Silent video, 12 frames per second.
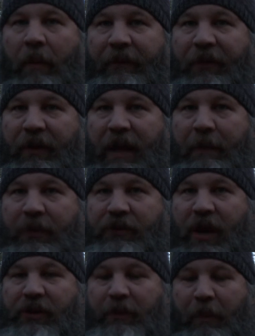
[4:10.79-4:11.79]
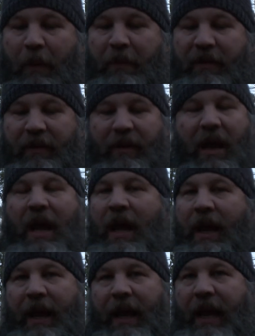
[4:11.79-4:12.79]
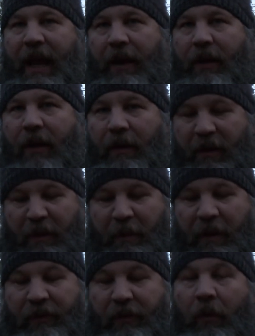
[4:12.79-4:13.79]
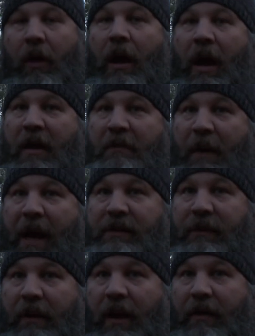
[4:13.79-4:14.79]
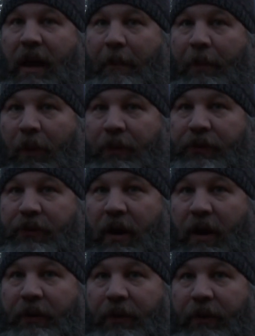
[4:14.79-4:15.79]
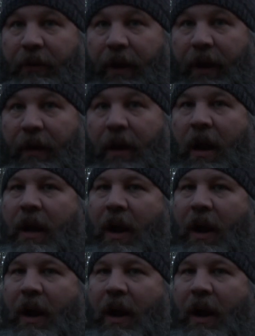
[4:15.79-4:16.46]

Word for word: But for demonstration purposes, it ain't gonna hurt this pistol, especially because I pulled the trigger to the rear.